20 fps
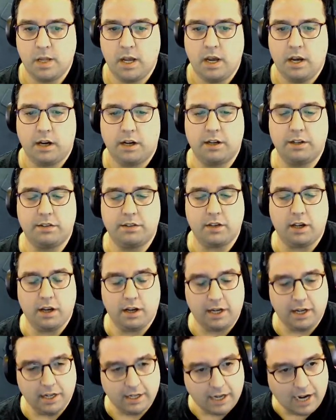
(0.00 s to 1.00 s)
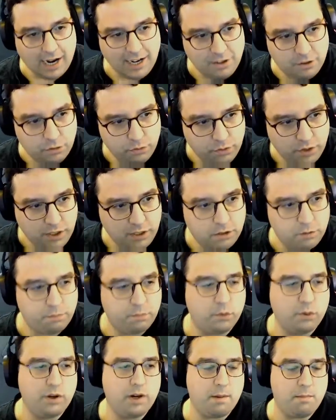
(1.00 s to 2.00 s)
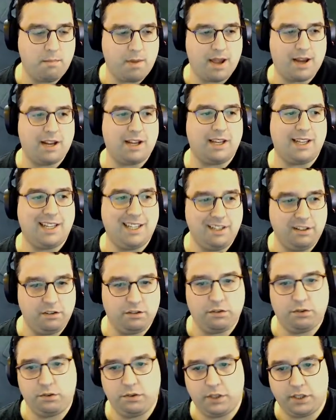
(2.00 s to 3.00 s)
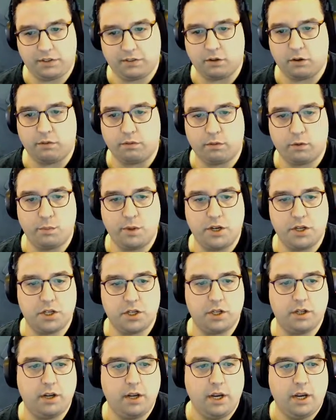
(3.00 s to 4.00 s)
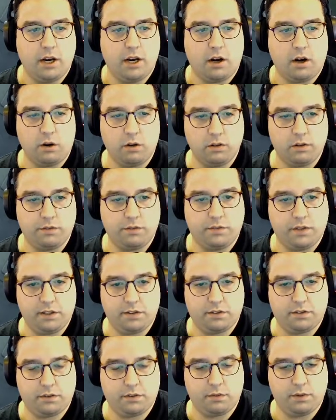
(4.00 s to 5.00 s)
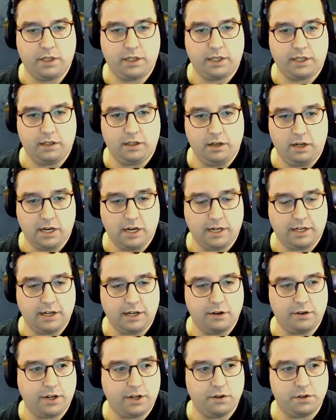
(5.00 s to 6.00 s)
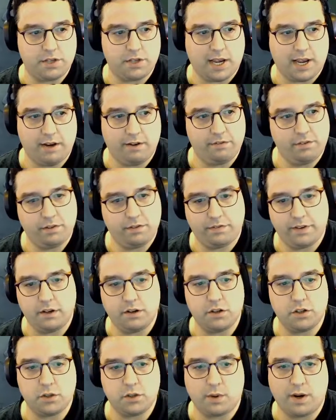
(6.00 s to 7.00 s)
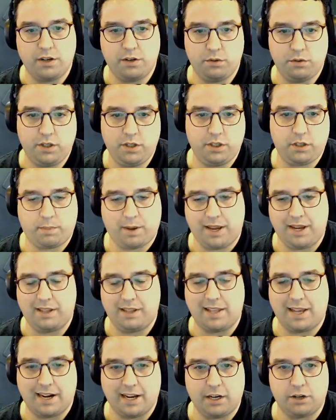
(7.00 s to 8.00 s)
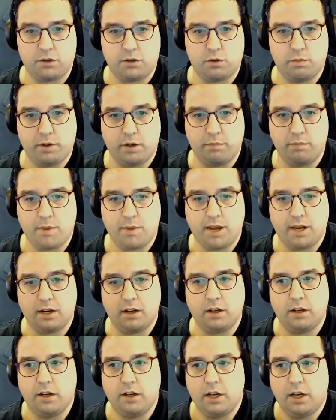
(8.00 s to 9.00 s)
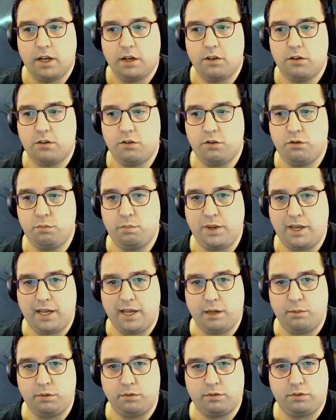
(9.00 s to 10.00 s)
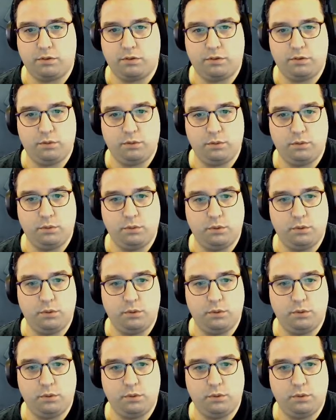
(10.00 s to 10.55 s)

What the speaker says: Because I do need to put mana into the Assault Formation. All of these 3 Caretakers have Defenders, so I do need to pay that extra bit of mana to be able to